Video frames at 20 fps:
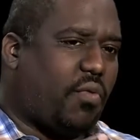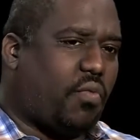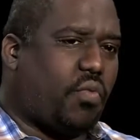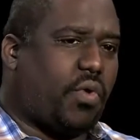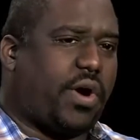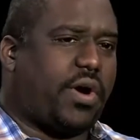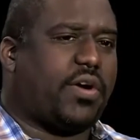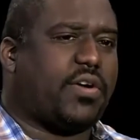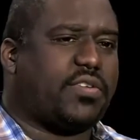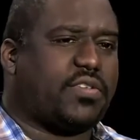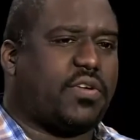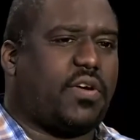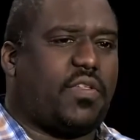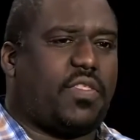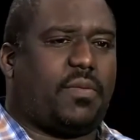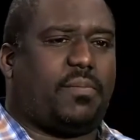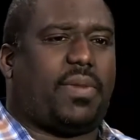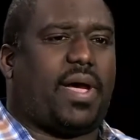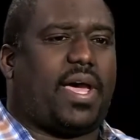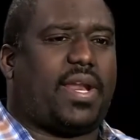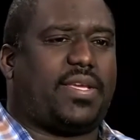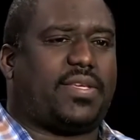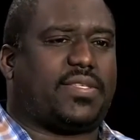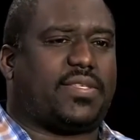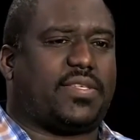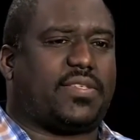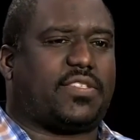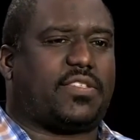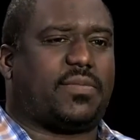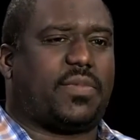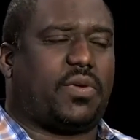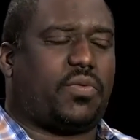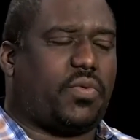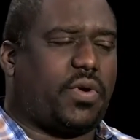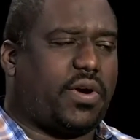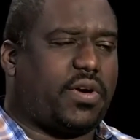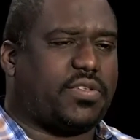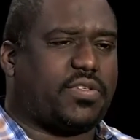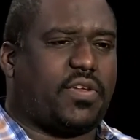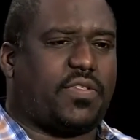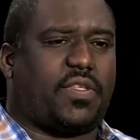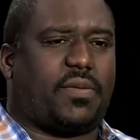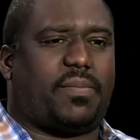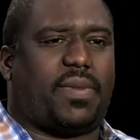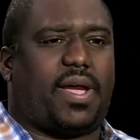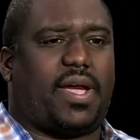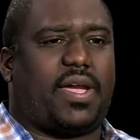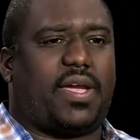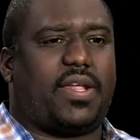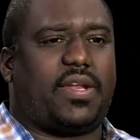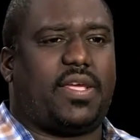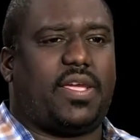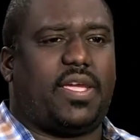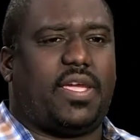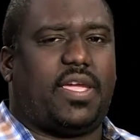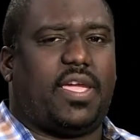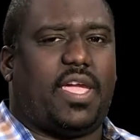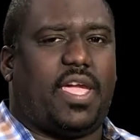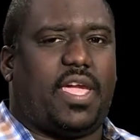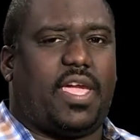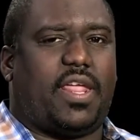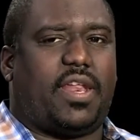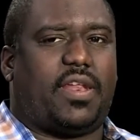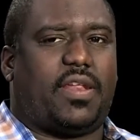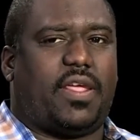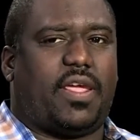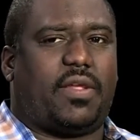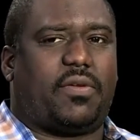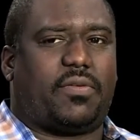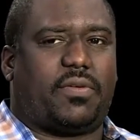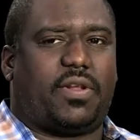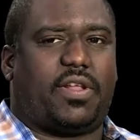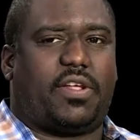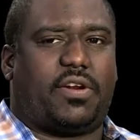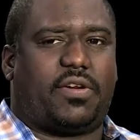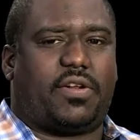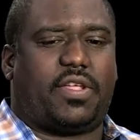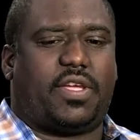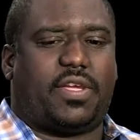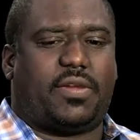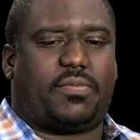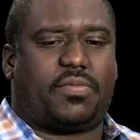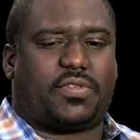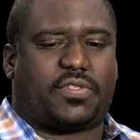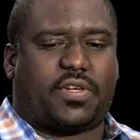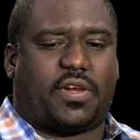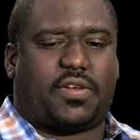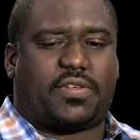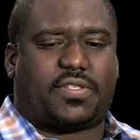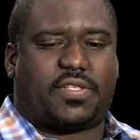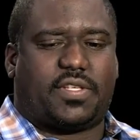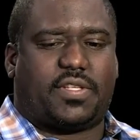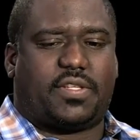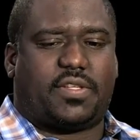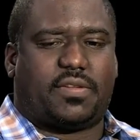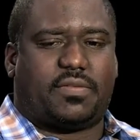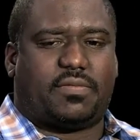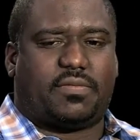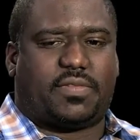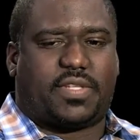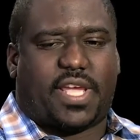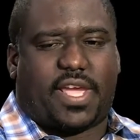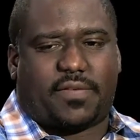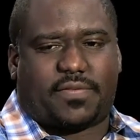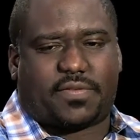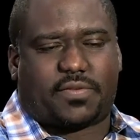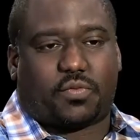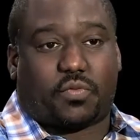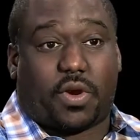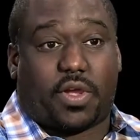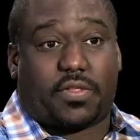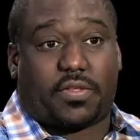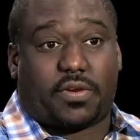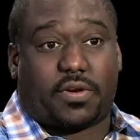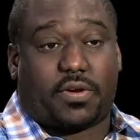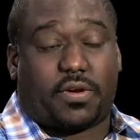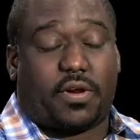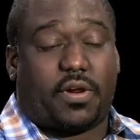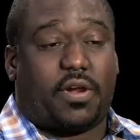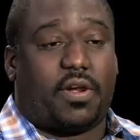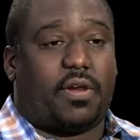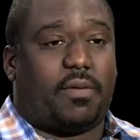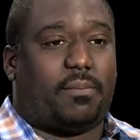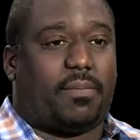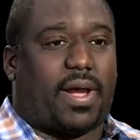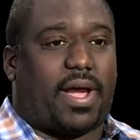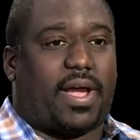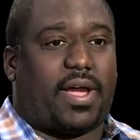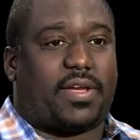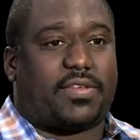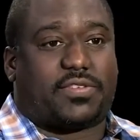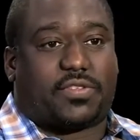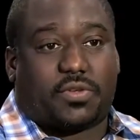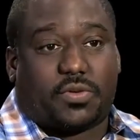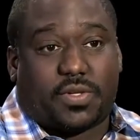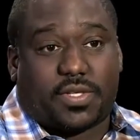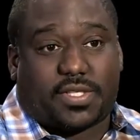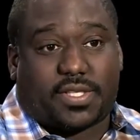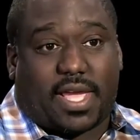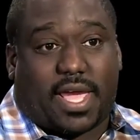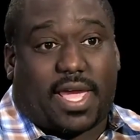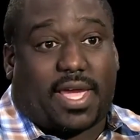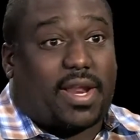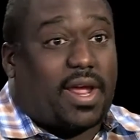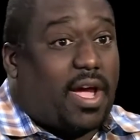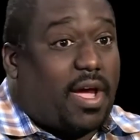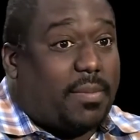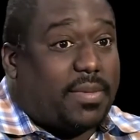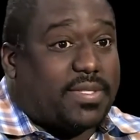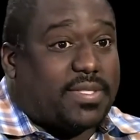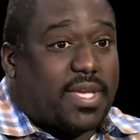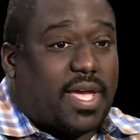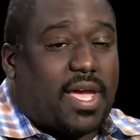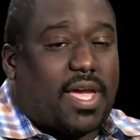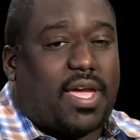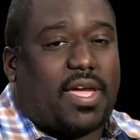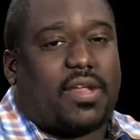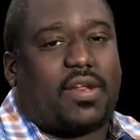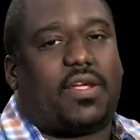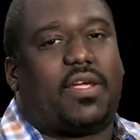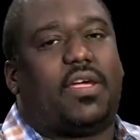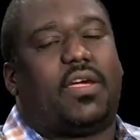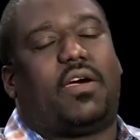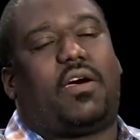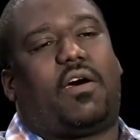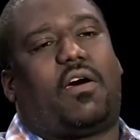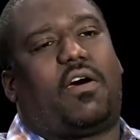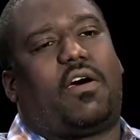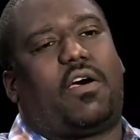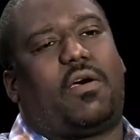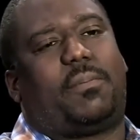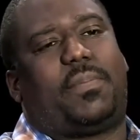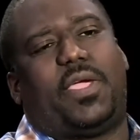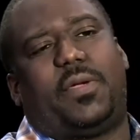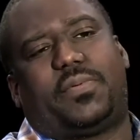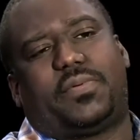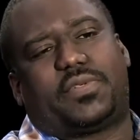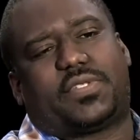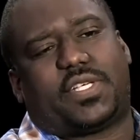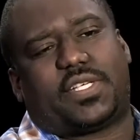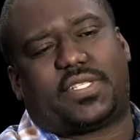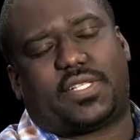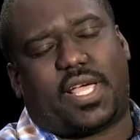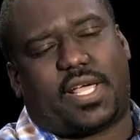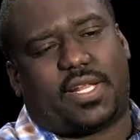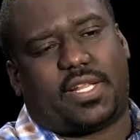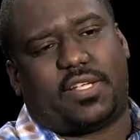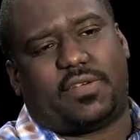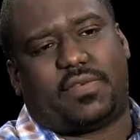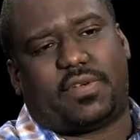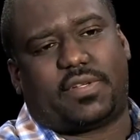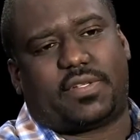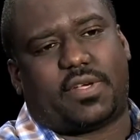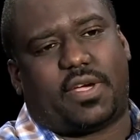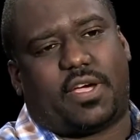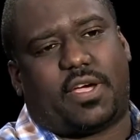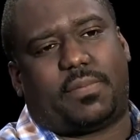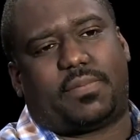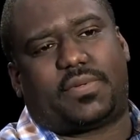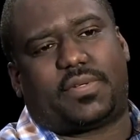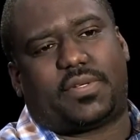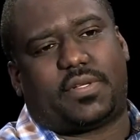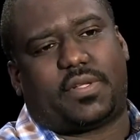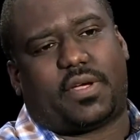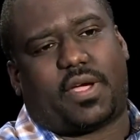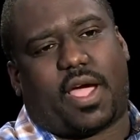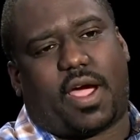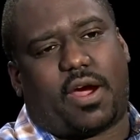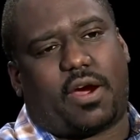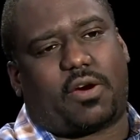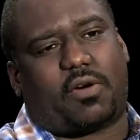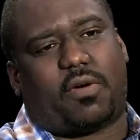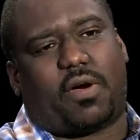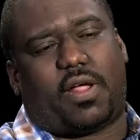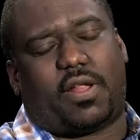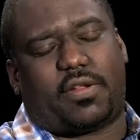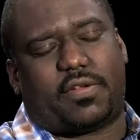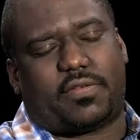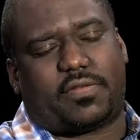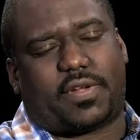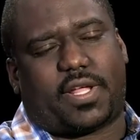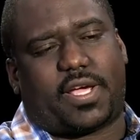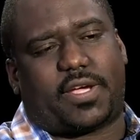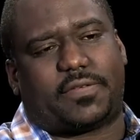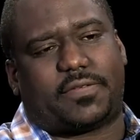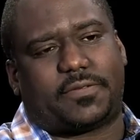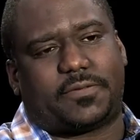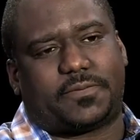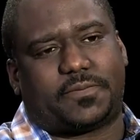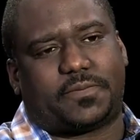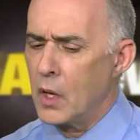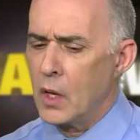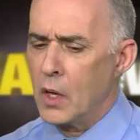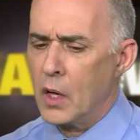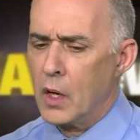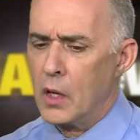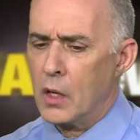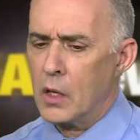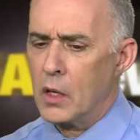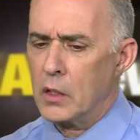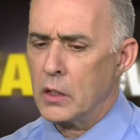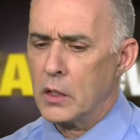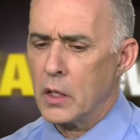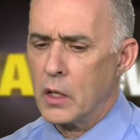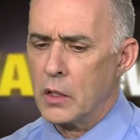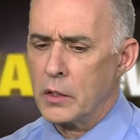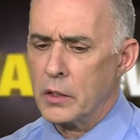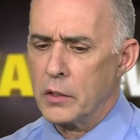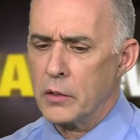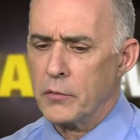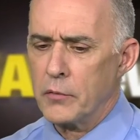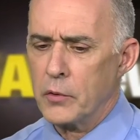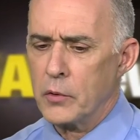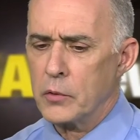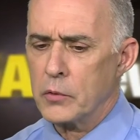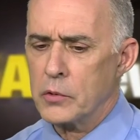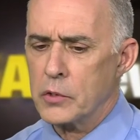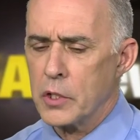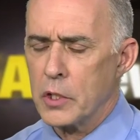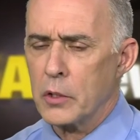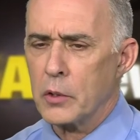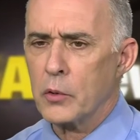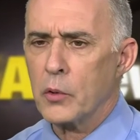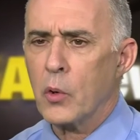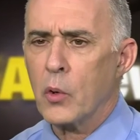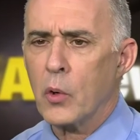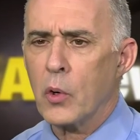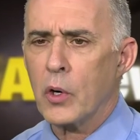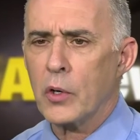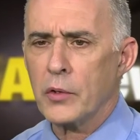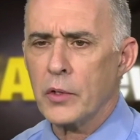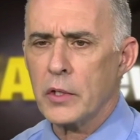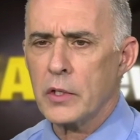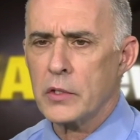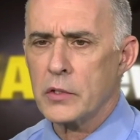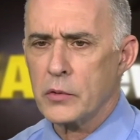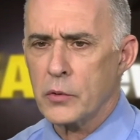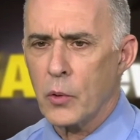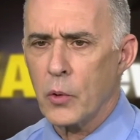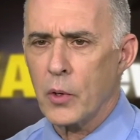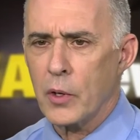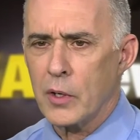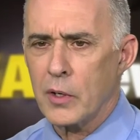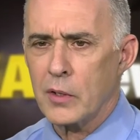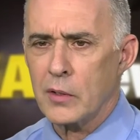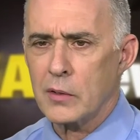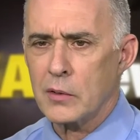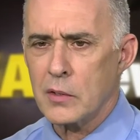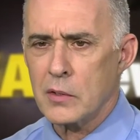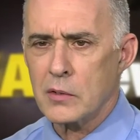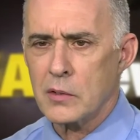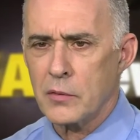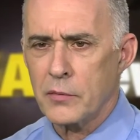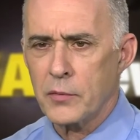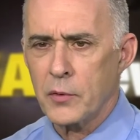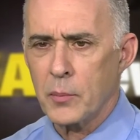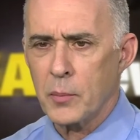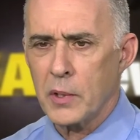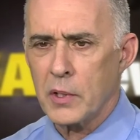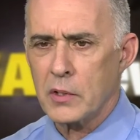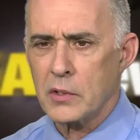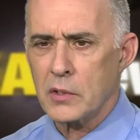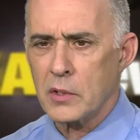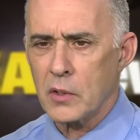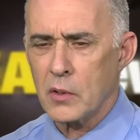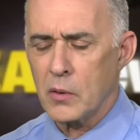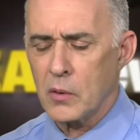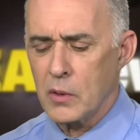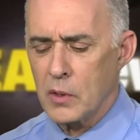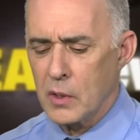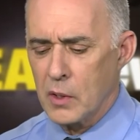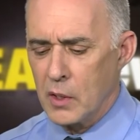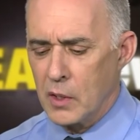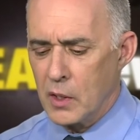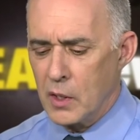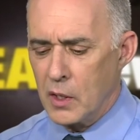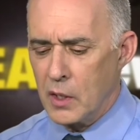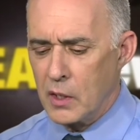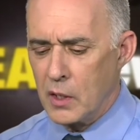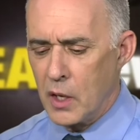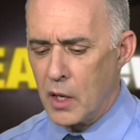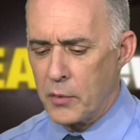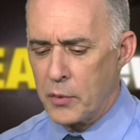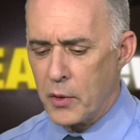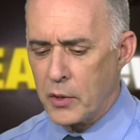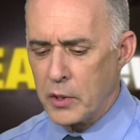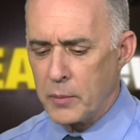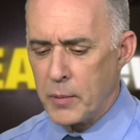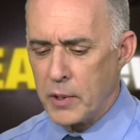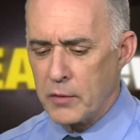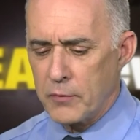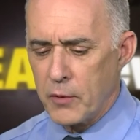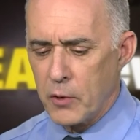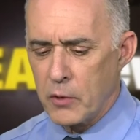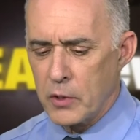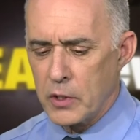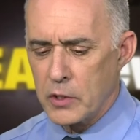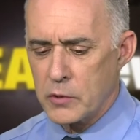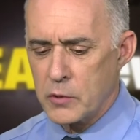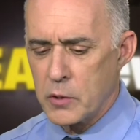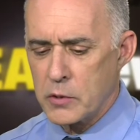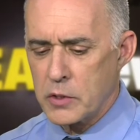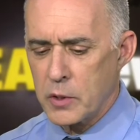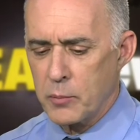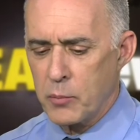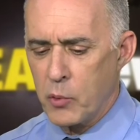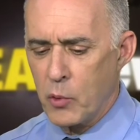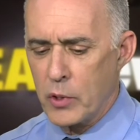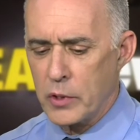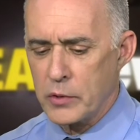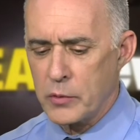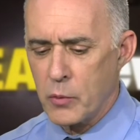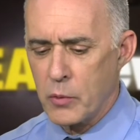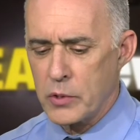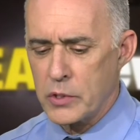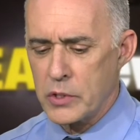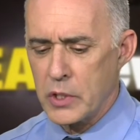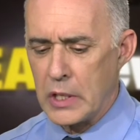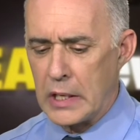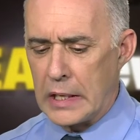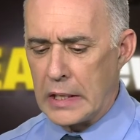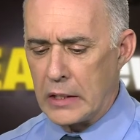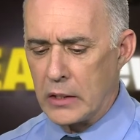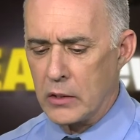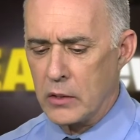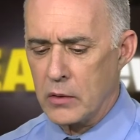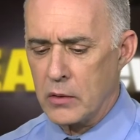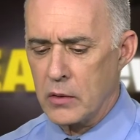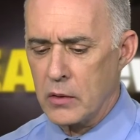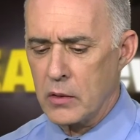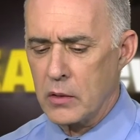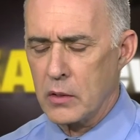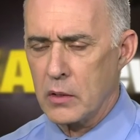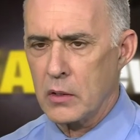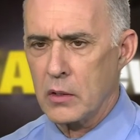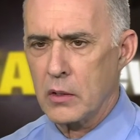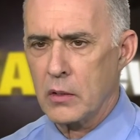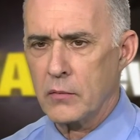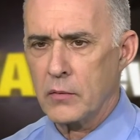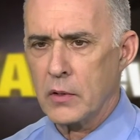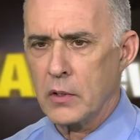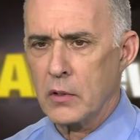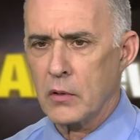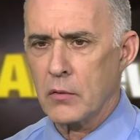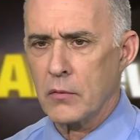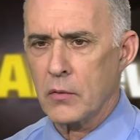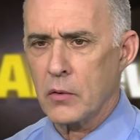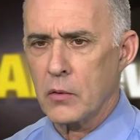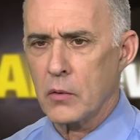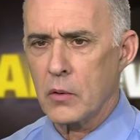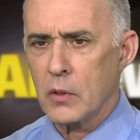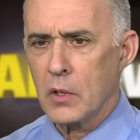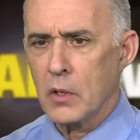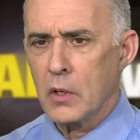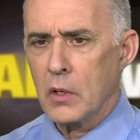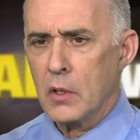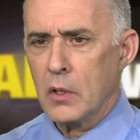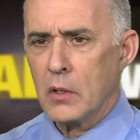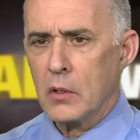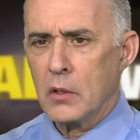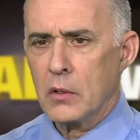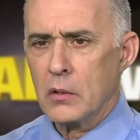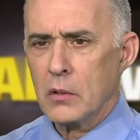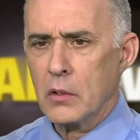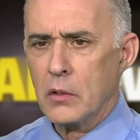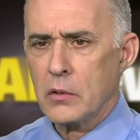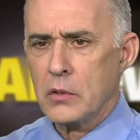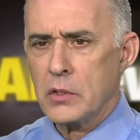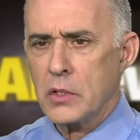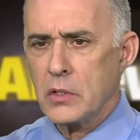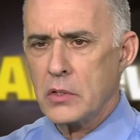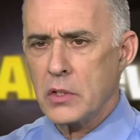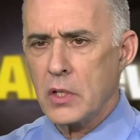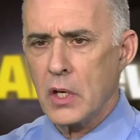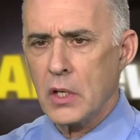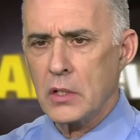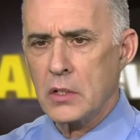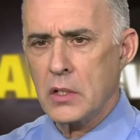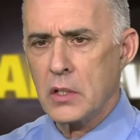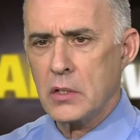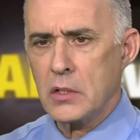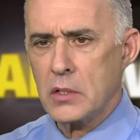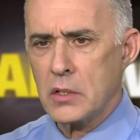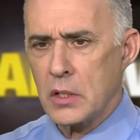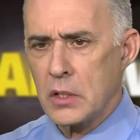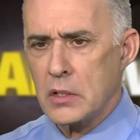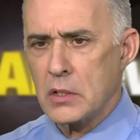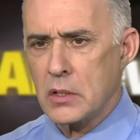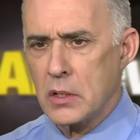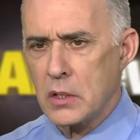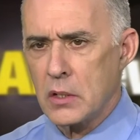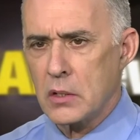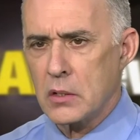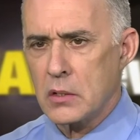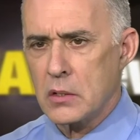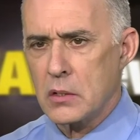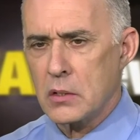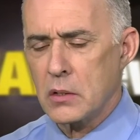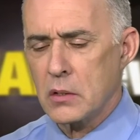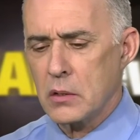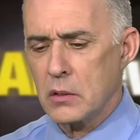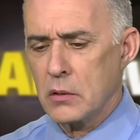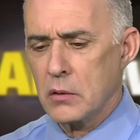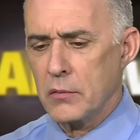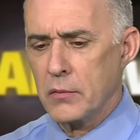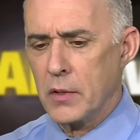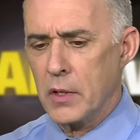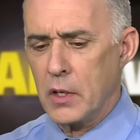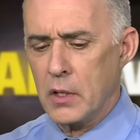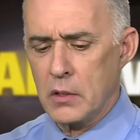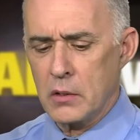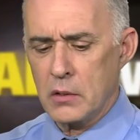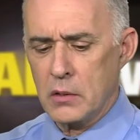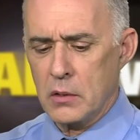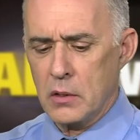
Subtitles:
wears on the body system, it wears on the mind, and it literally results in deaths, whether by suicide, homicide, or people just not living up to the higher quality of life. I interviewed Gerald Horn, the historian, just a few minutes ago, and I thought he made a very interesting point towards the end of the interview. You know, since the 1960s, you've had